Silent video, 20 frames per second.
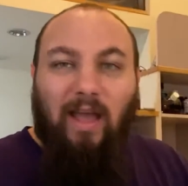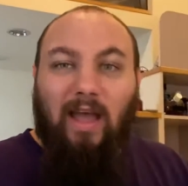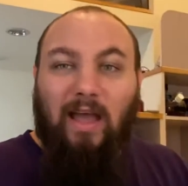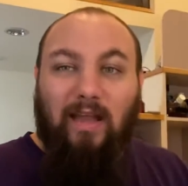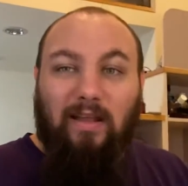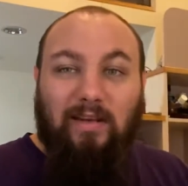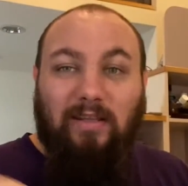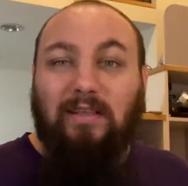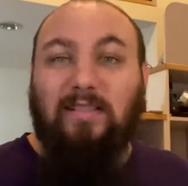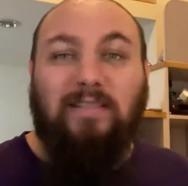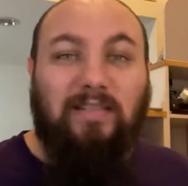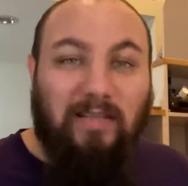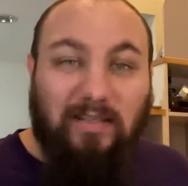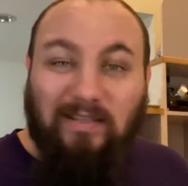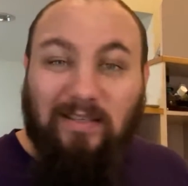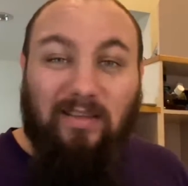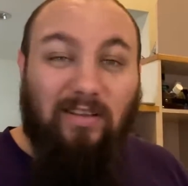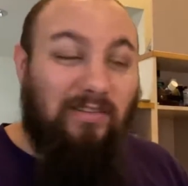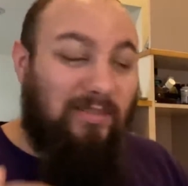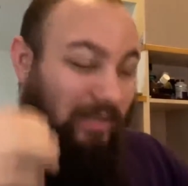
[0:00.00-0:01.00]
and he
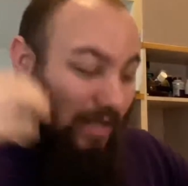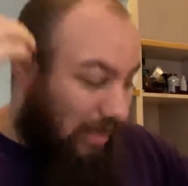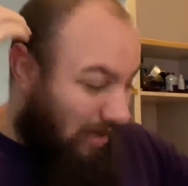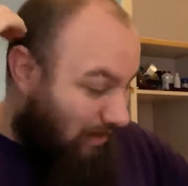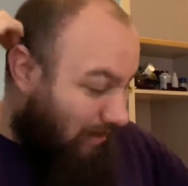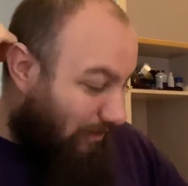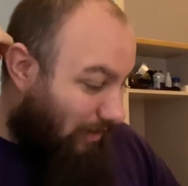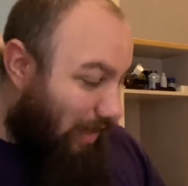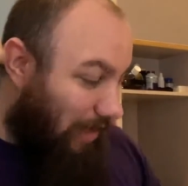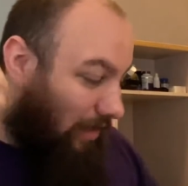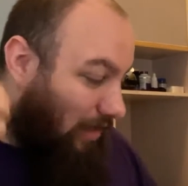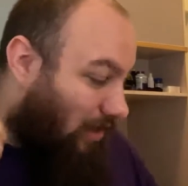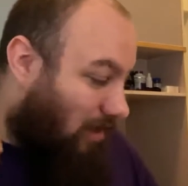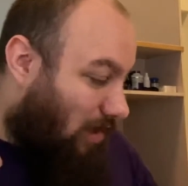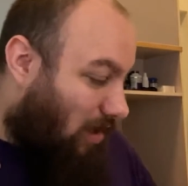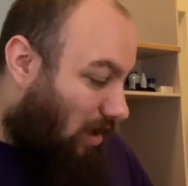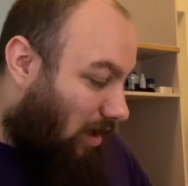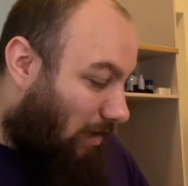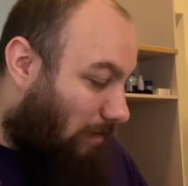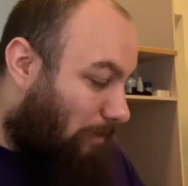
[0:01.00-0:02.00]
sees it looks kind of like
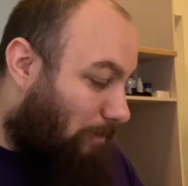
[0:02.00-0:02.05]
a